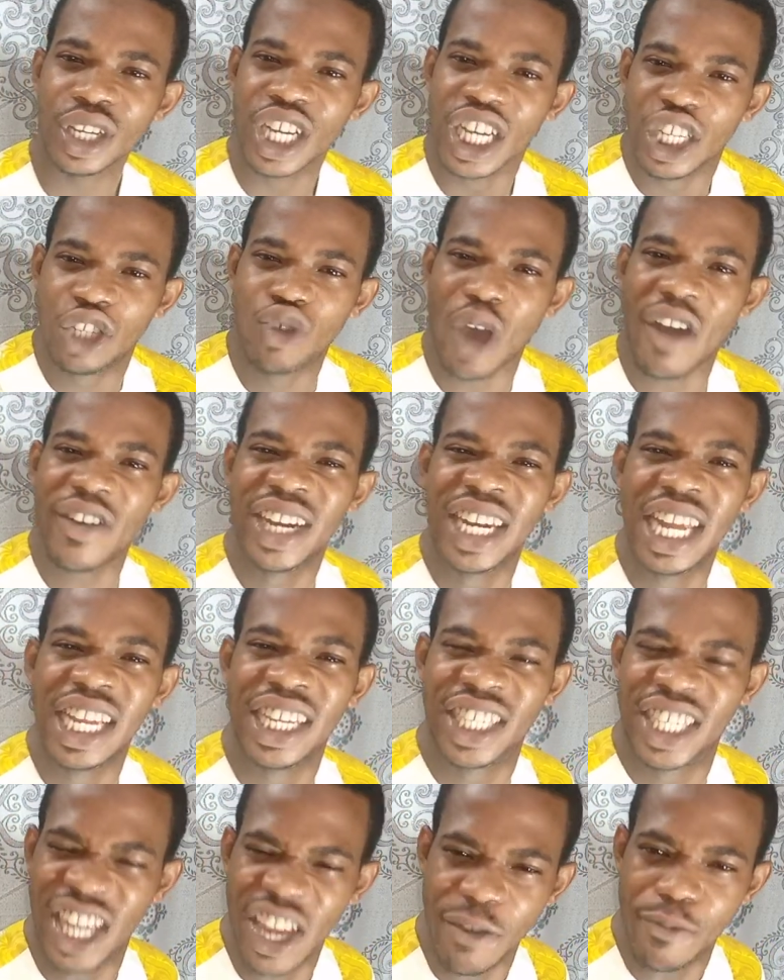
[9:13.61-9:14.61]
You are
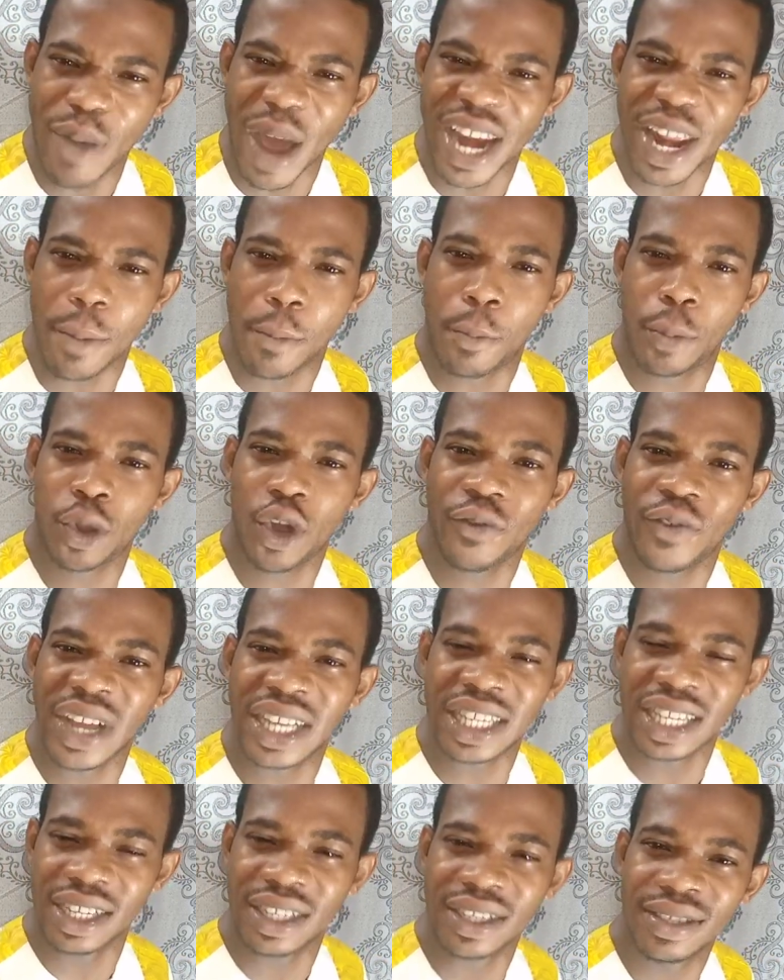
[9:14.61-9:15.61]
deceived by the
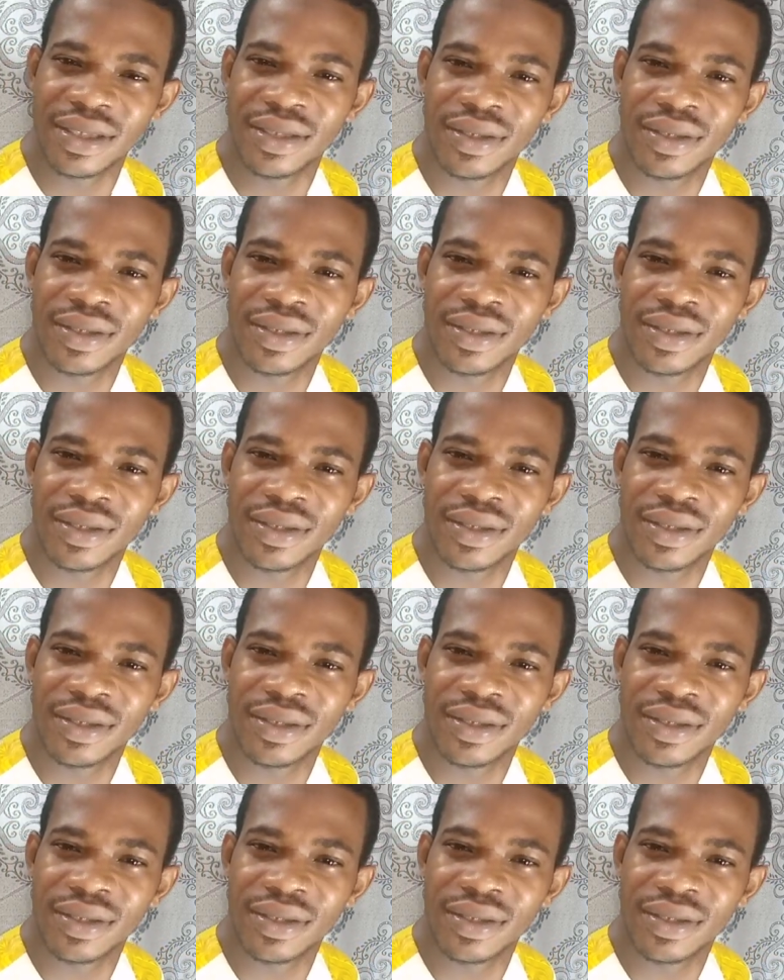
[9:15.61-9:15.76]
prophecy.